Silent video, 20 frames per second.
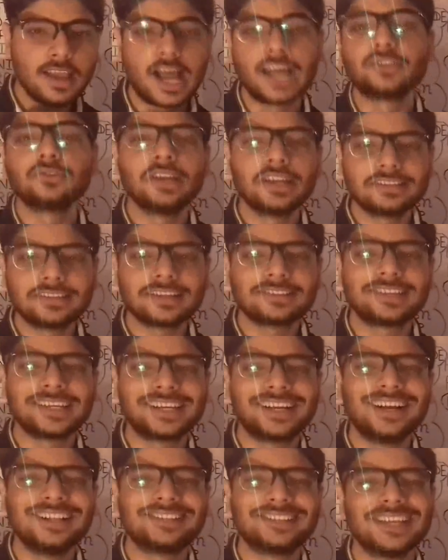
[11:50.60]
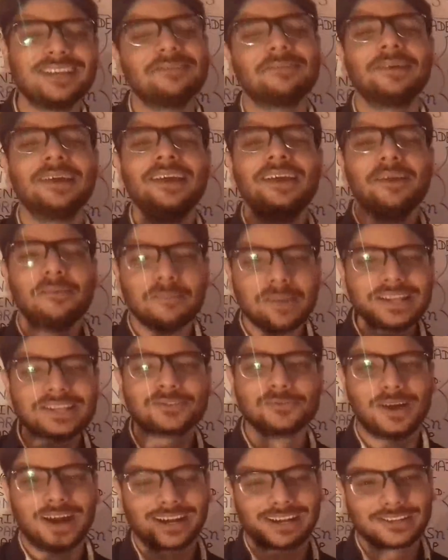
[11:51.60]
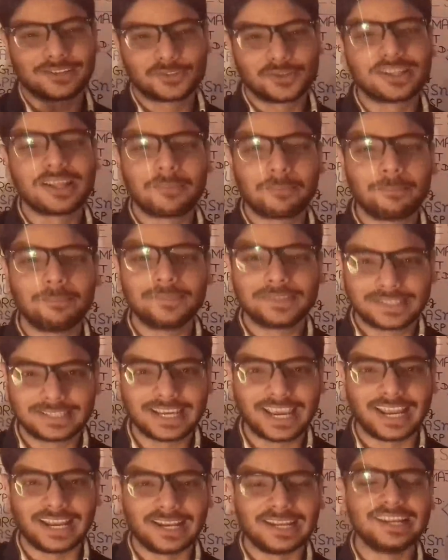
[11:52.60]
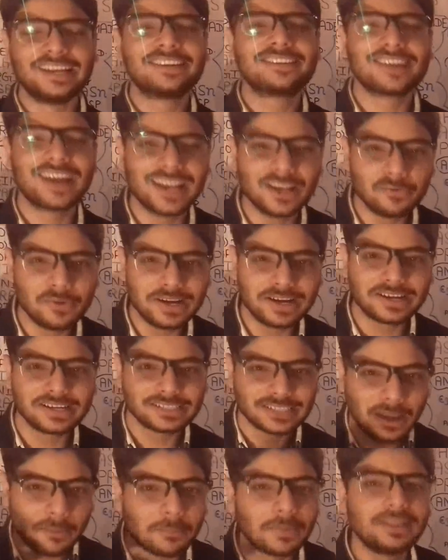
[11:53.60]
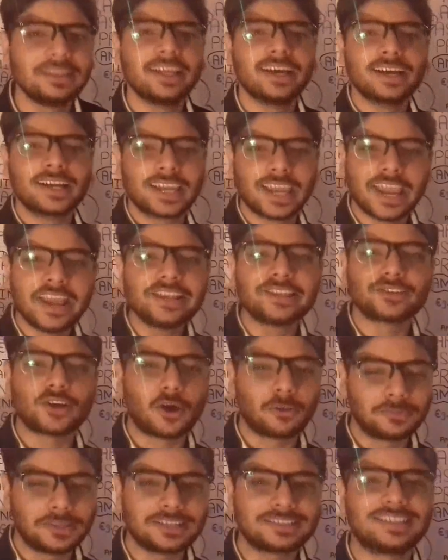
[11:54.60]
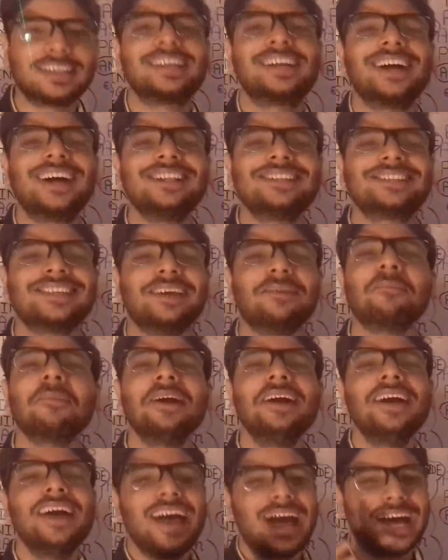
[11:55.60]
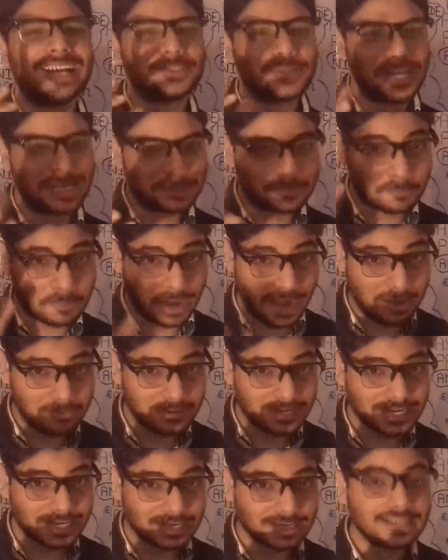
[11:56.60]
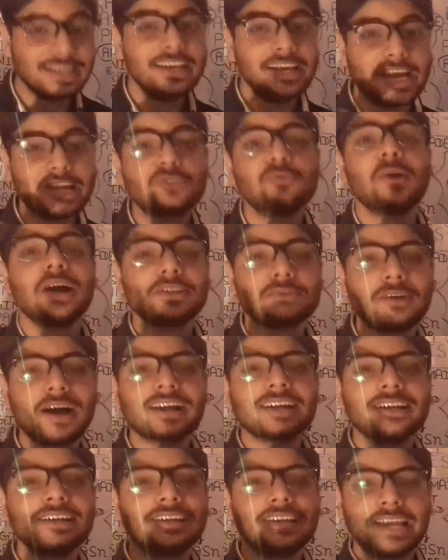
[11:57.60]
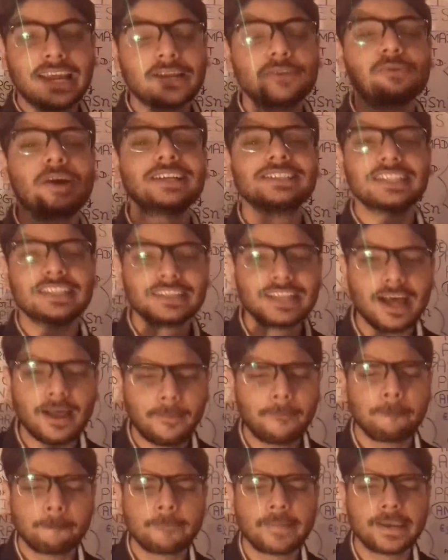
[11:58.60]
As well as the sickle cell means what? So the cell literally will resemble the case of the sickle cell. As well as primarily it was what? It was in the